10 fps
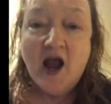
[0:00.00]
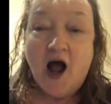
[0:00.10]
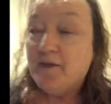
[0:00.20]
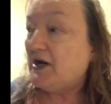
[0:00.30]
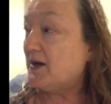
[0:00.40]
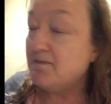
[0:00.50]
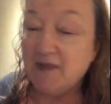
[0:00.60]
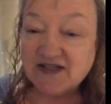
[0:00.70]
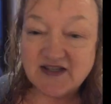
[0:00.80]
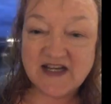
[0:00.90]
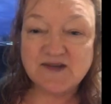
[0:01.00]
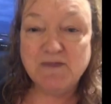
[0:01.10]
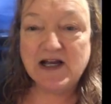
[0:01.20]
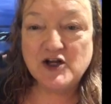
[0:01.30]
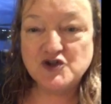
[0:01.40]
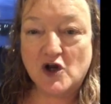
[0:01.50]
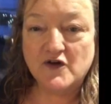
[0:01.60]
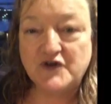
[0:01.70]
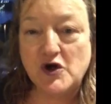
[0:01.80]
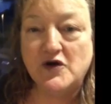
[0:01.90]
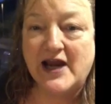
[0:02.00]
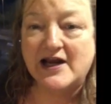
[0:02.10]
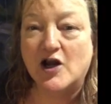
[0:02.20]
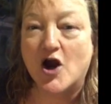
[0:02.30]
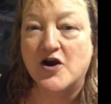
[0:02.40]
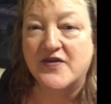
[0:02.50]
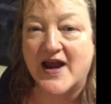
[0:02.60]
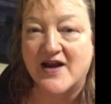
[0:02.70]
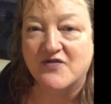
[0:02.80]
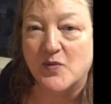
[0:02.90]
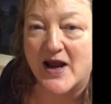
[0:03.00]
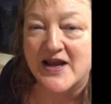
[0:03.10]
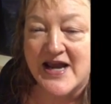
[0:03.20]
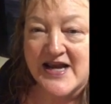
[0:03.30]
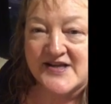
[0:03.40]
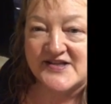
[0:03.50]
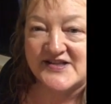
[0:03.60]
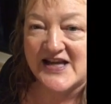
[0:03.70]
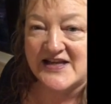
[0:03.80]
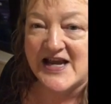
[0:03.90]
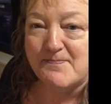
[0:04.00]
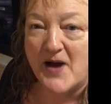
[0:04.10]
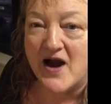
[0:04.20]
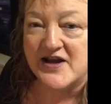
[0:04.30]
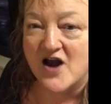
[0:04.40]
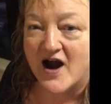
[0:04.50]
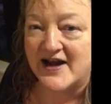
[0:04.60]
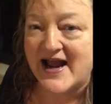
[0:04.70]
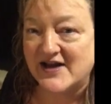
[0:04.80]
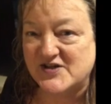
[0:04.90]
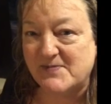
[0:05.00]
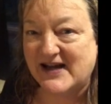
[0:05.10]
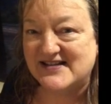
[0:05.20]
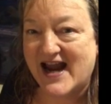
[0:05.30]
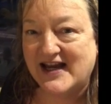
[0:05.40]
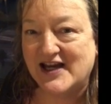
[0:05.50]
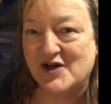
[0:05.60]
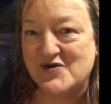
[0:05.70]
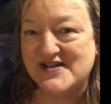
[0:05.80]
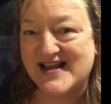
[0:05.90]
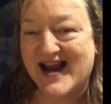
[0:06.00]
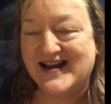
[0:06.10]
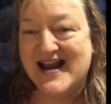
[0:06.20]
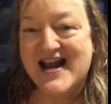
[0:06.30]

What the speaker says: I'm going to miss this $1 million view. Get a load of that, everyone. Sydney by night. How spectacular is that?